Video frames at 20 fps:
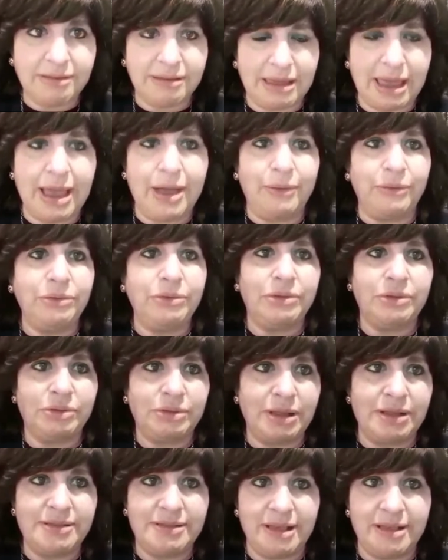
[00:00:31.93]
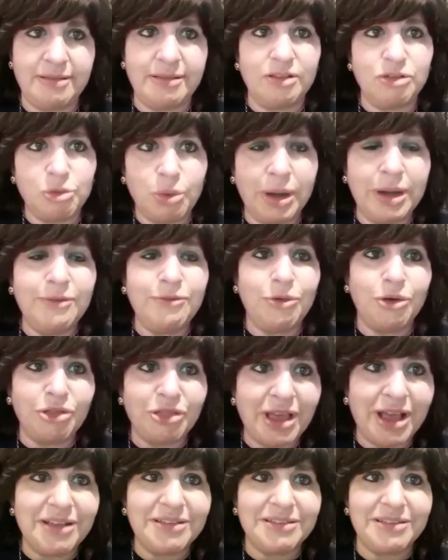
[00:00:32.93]
account that says that
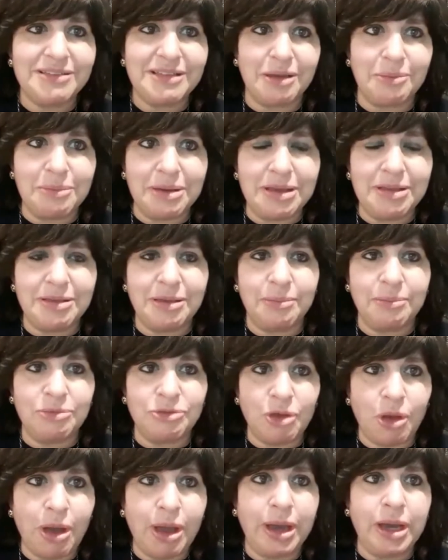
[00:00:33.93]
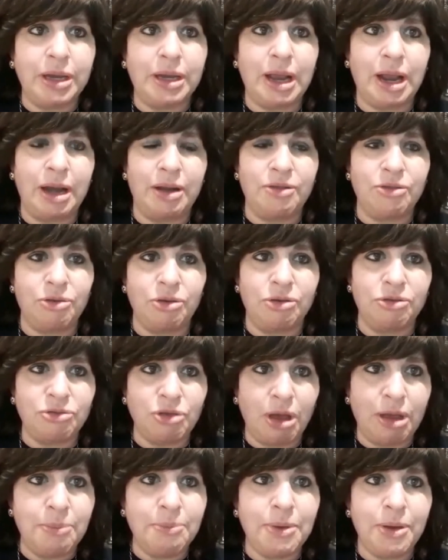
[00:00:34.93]
24,000 Talmidim died at a certain
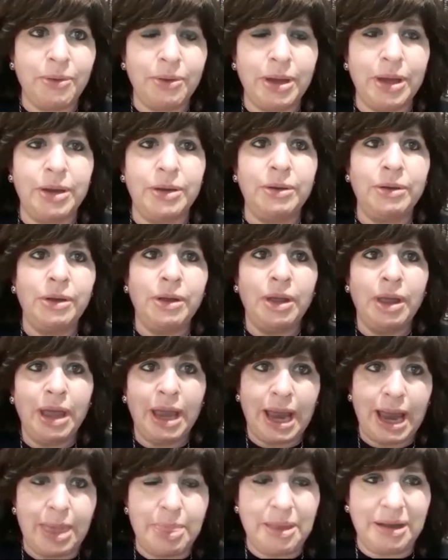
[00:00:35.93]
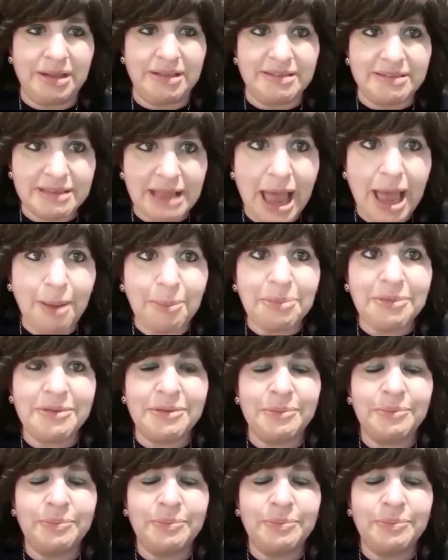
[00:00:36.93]
time period and then it stopped.